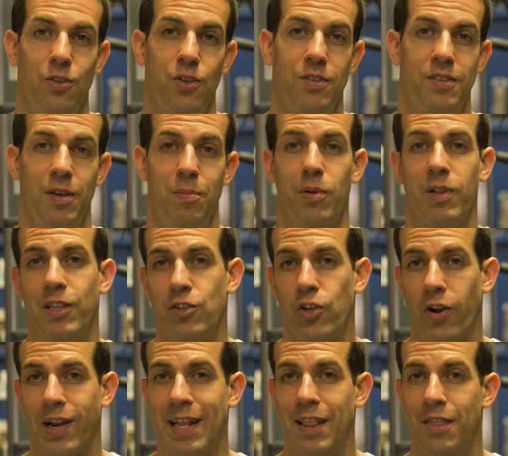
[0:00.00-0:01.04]
You typically
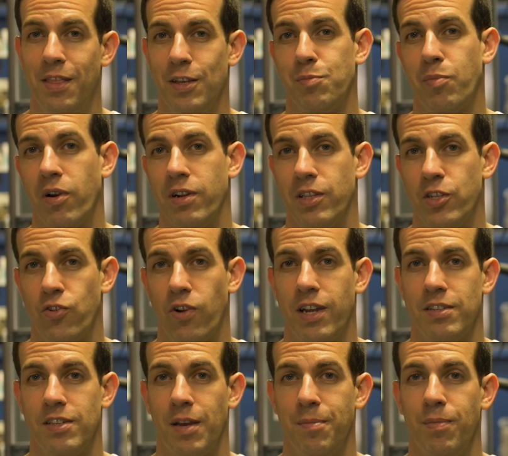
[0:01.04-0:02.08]
target this part of the
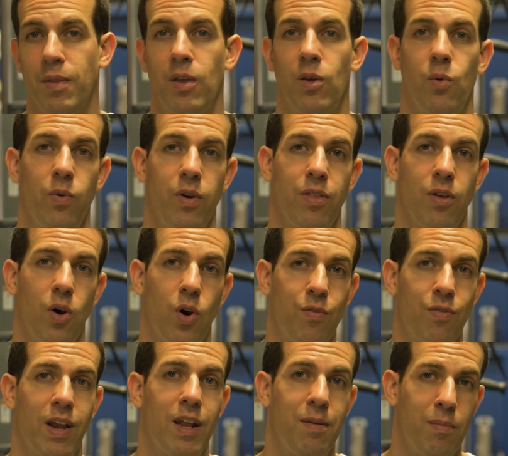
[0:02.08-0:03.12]
tricep with
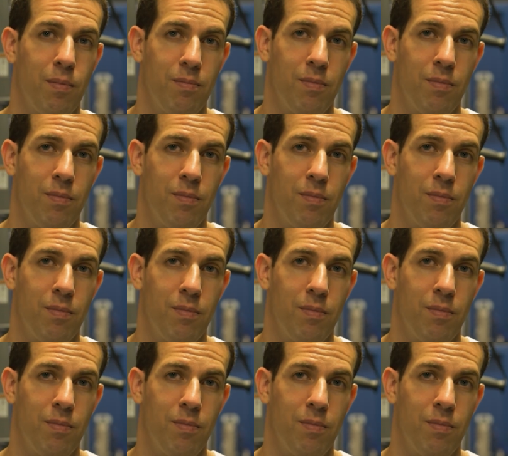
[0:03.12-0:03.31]
overhead.